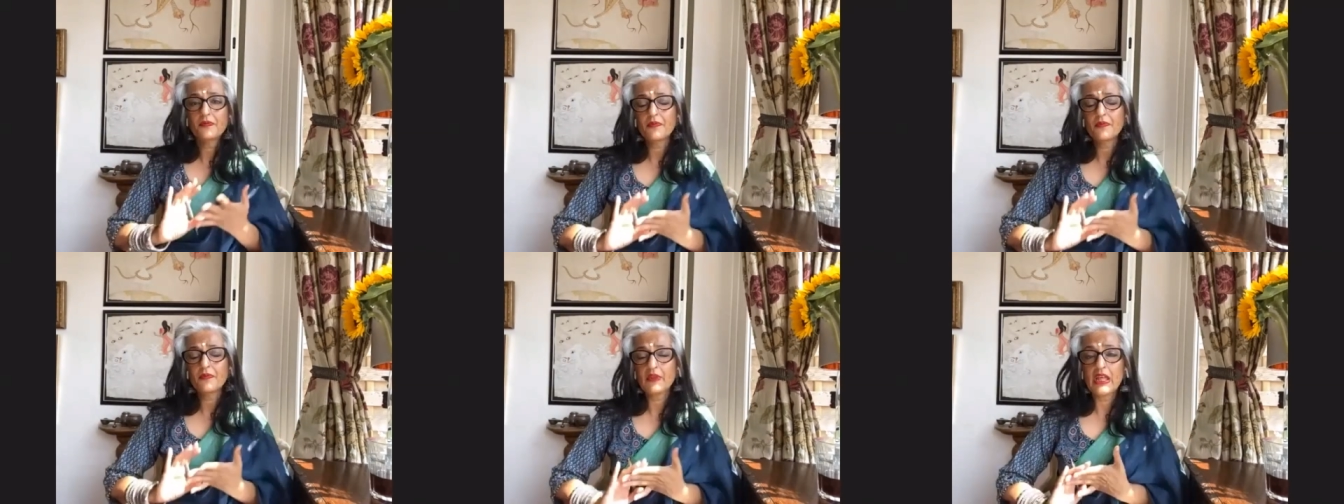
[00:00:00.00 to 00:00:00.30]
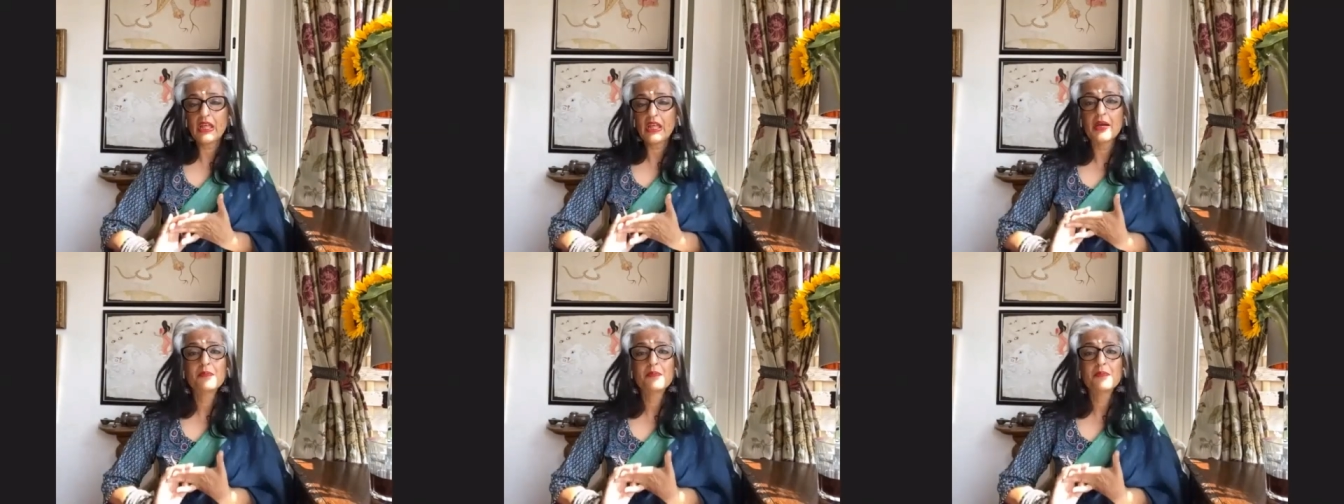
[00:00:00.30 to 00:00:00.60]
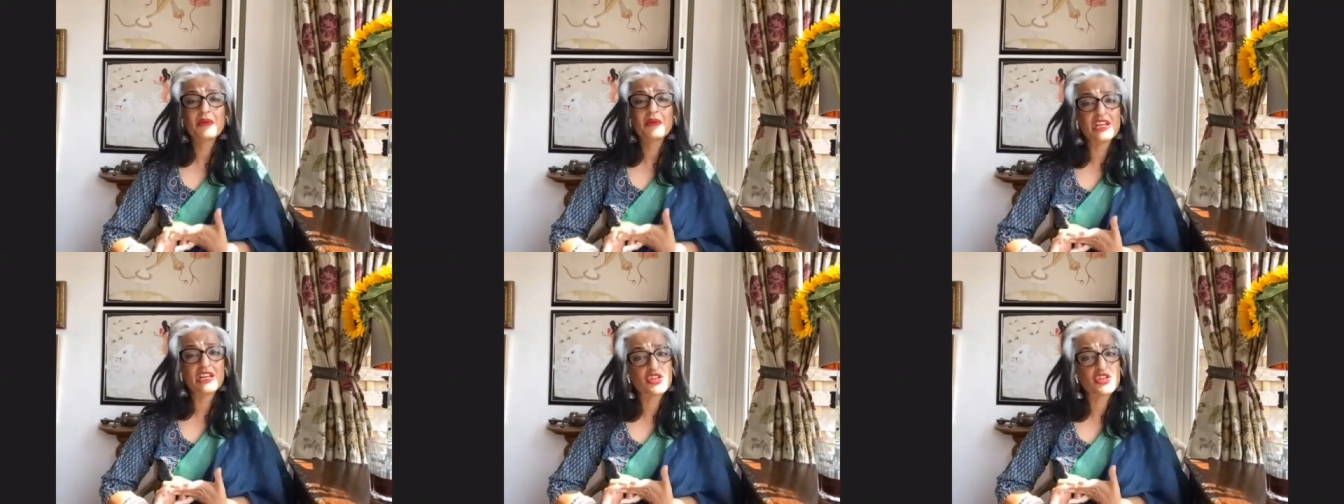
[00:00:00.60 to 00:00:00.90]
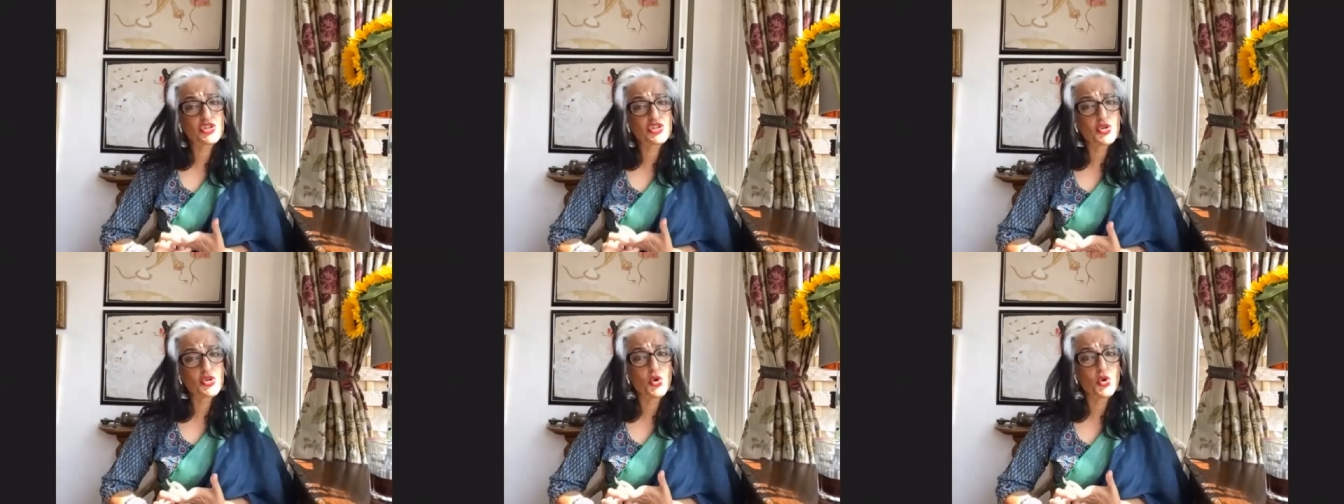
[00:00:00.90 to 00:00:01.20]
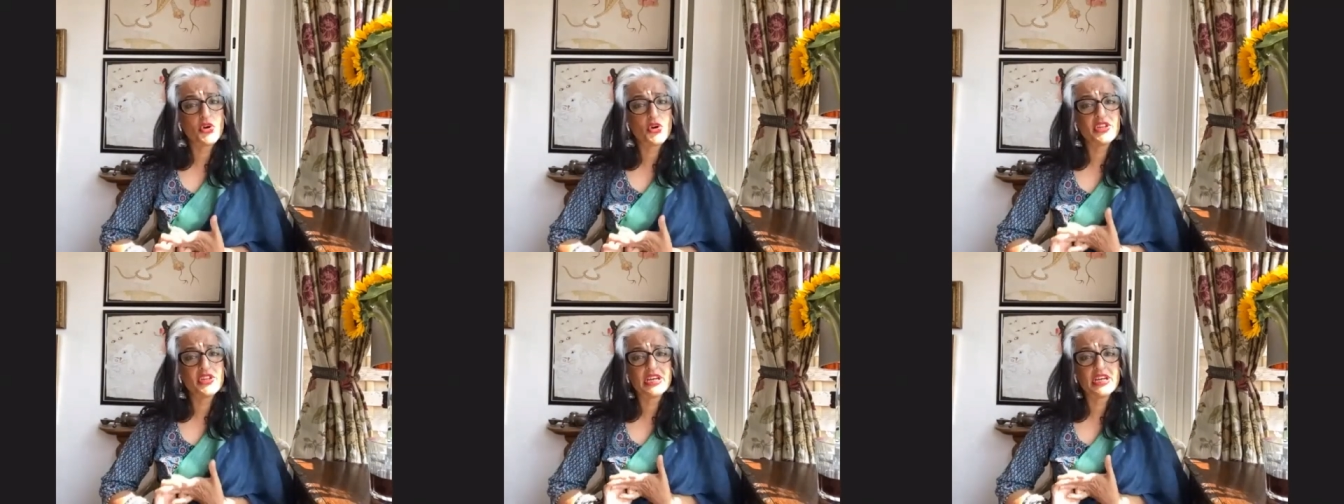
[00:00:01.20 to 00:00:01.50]
Make sure that your
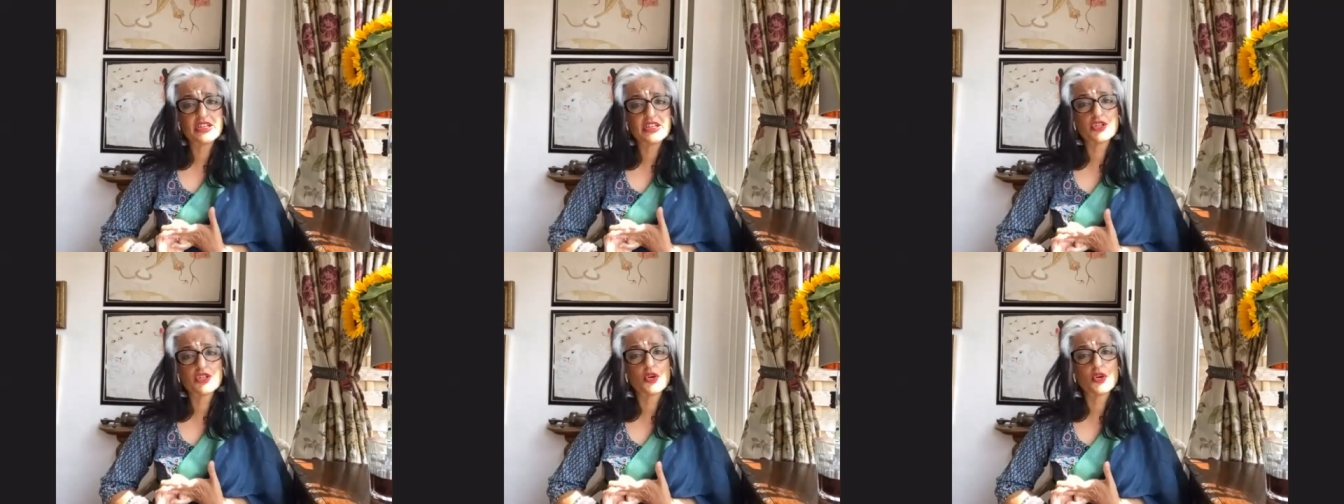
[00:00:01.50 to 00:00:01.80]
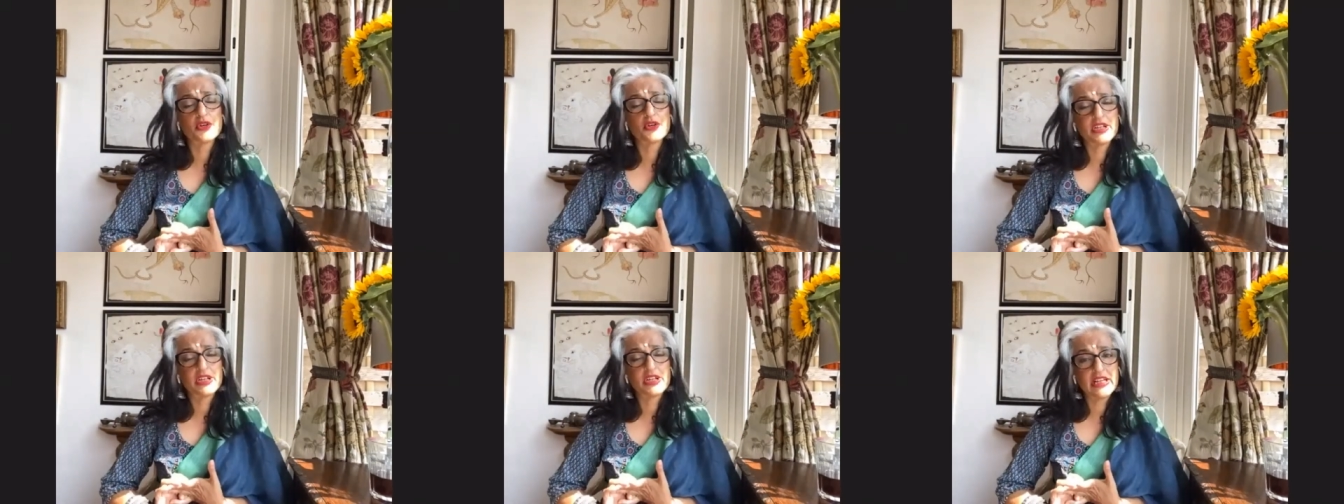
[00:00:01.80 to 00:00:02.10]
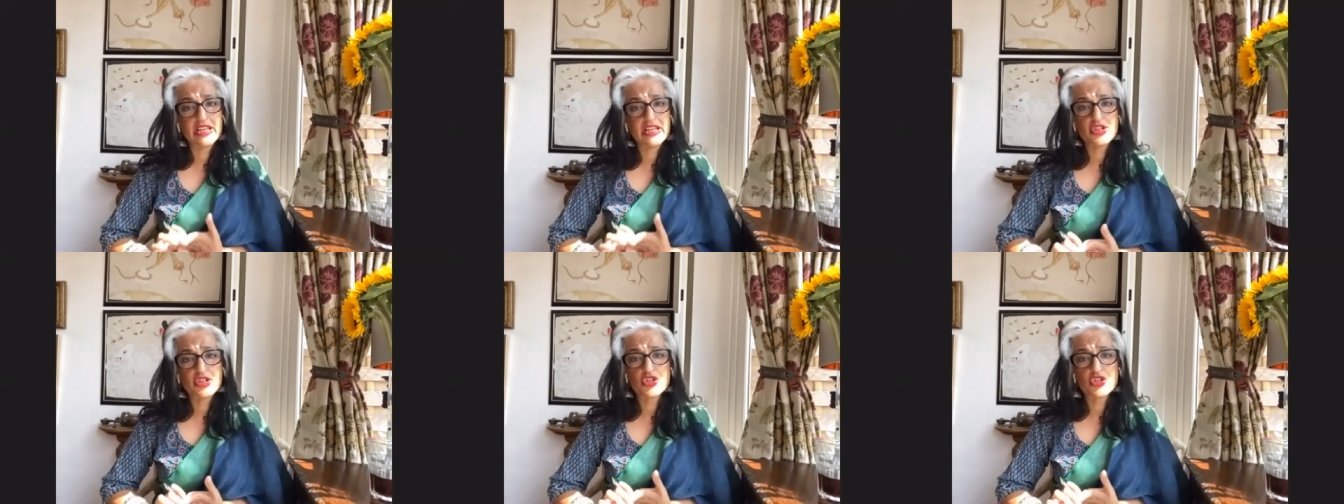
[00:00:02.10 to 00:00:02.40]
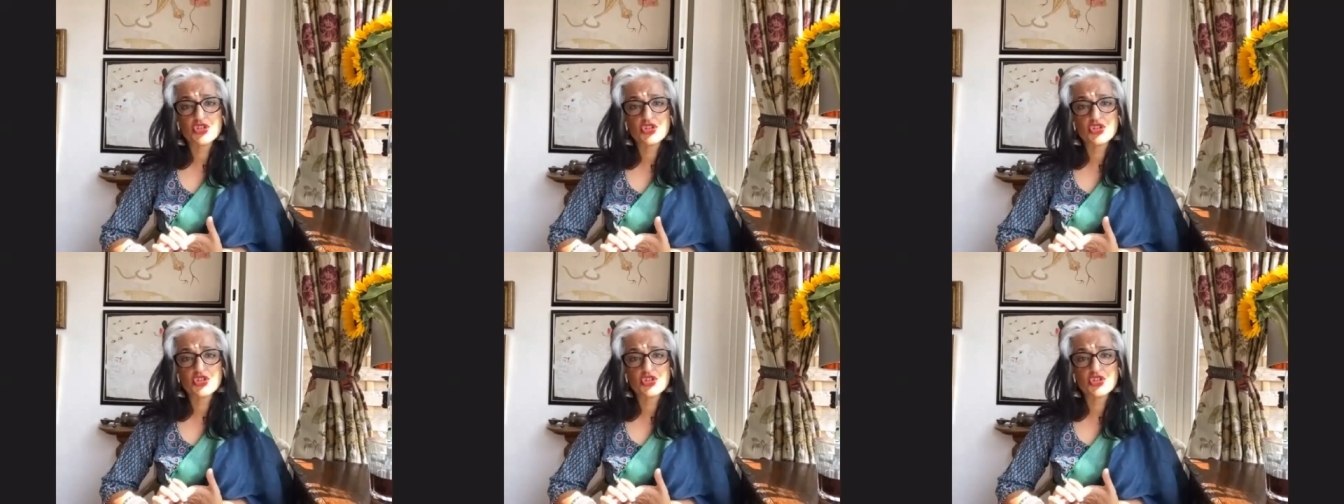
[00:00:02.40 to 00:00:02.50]
relationship or